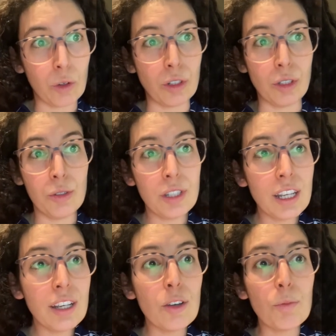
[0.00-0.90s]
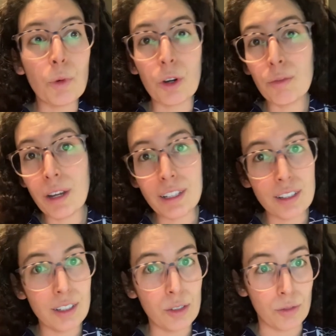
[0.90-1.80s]
or using more of my
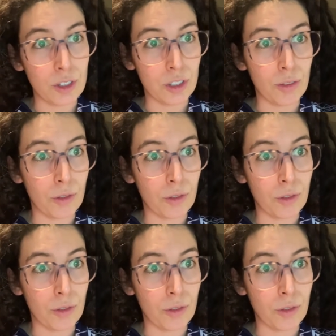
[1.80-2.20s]
distance vision